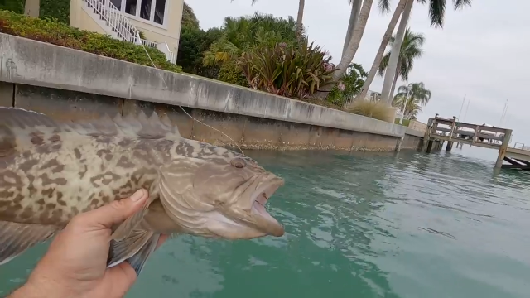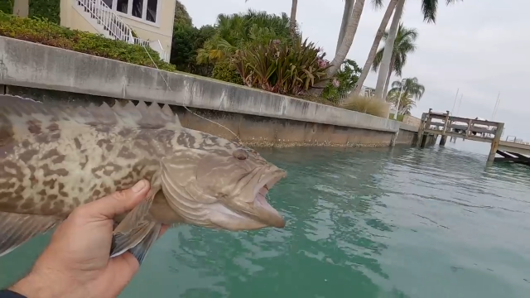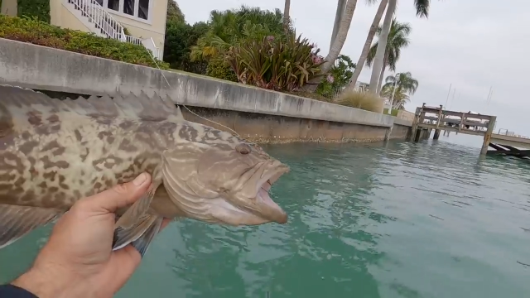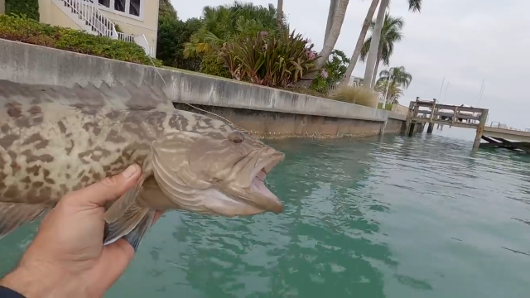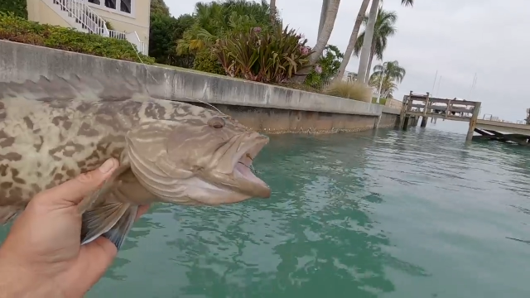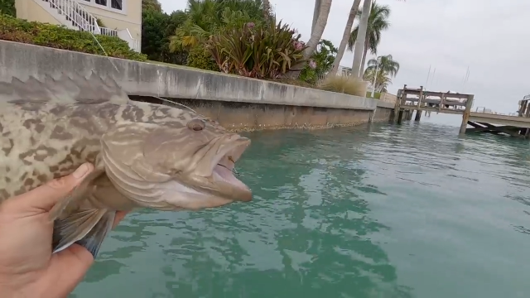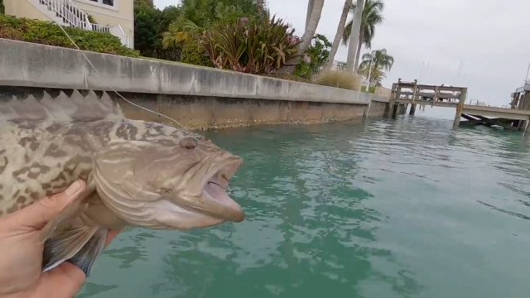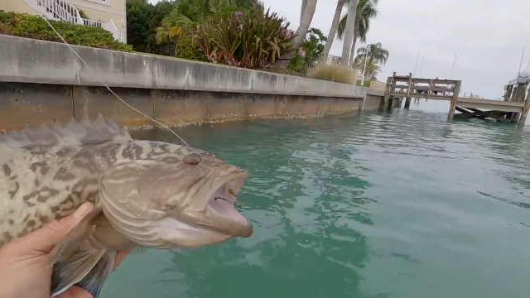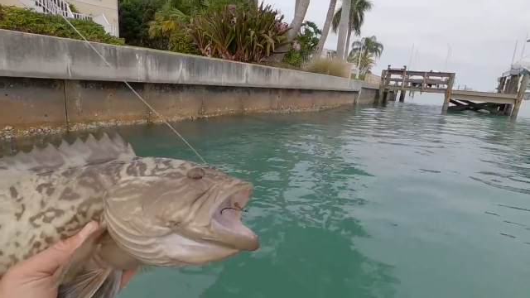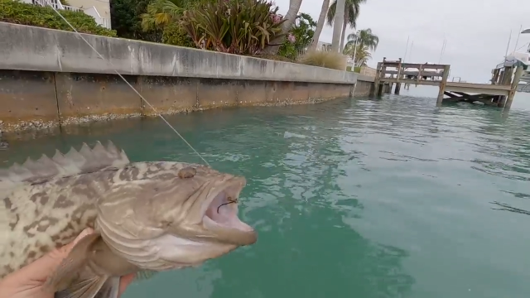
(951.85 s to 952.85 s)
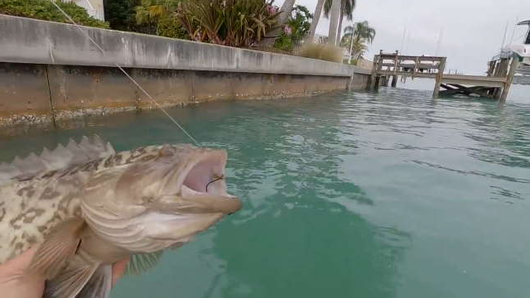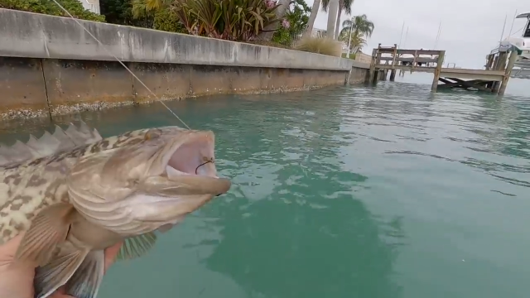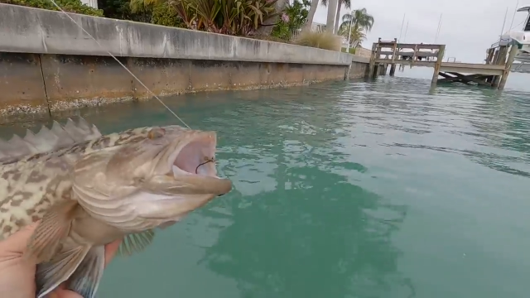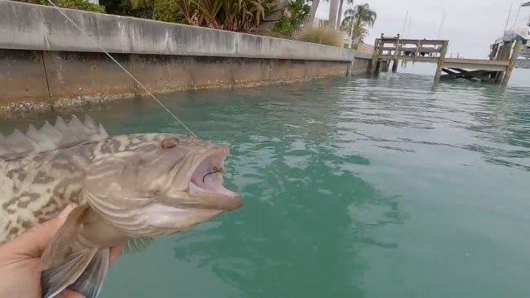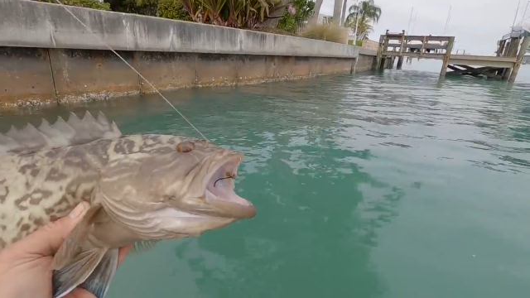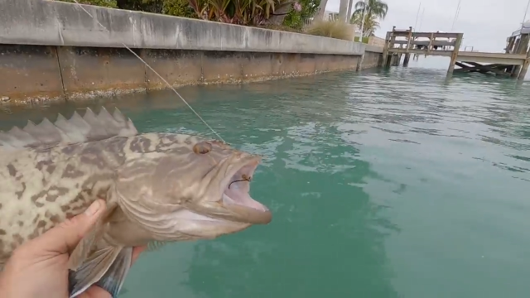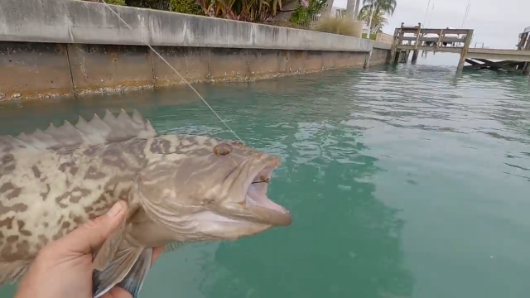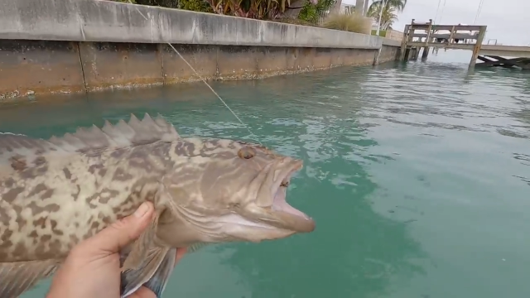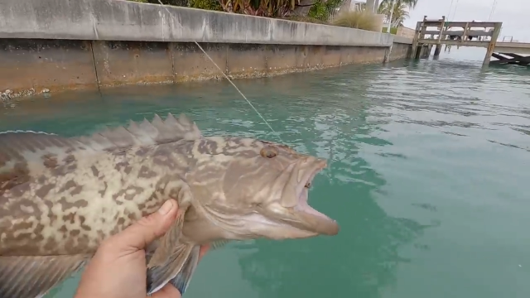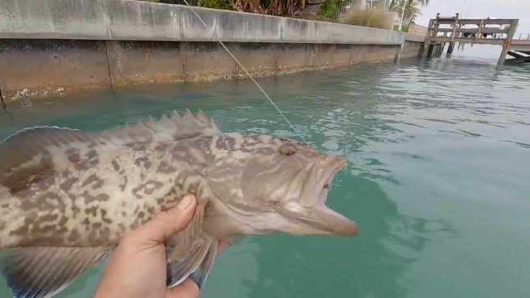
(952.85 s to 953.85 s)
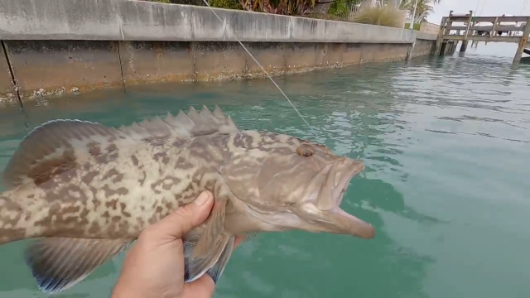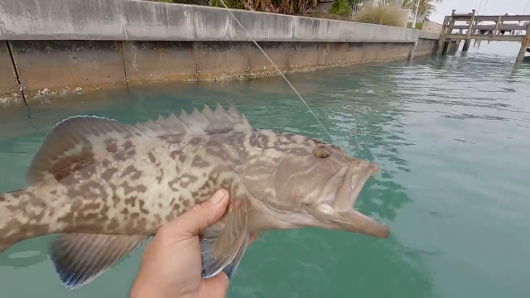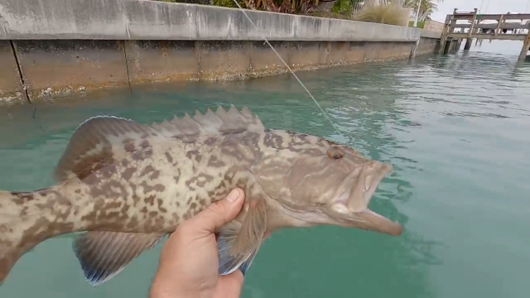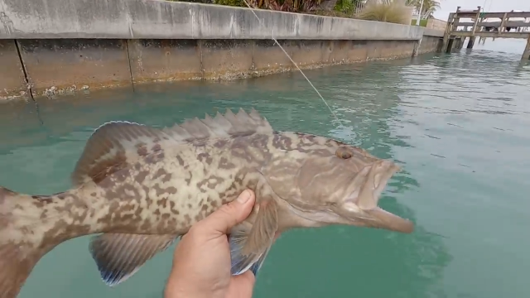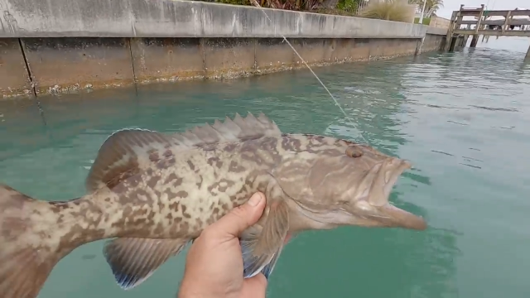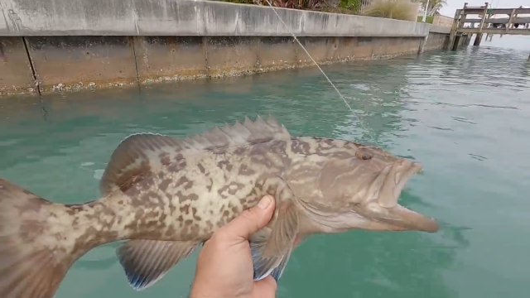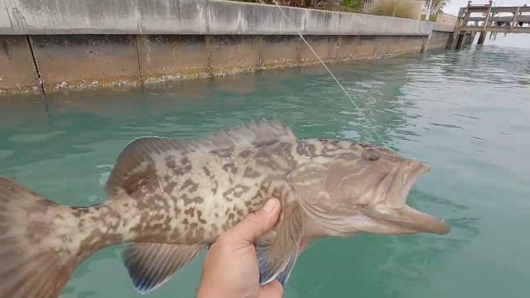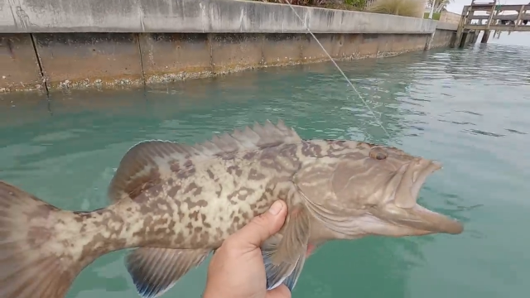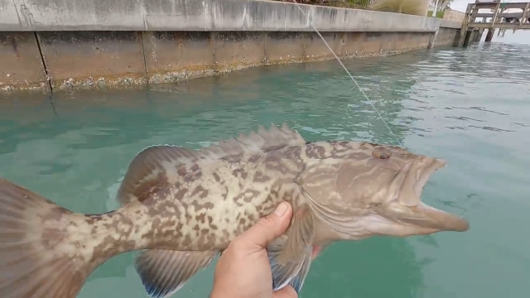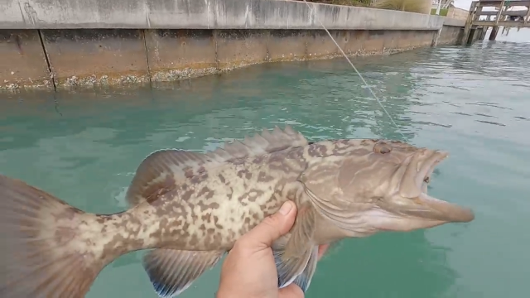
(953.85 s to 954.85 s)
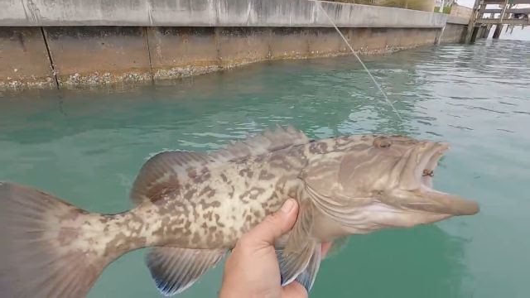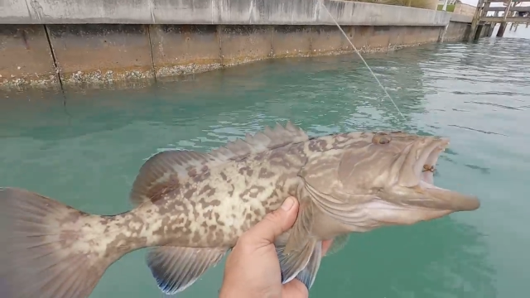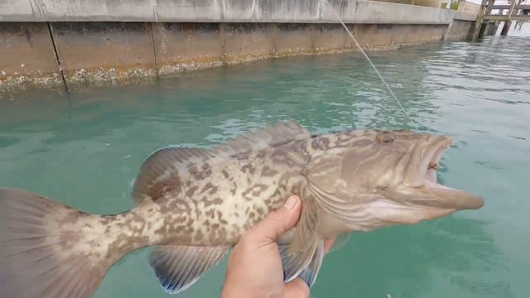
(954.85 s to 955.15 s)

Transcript: (no speaker visible)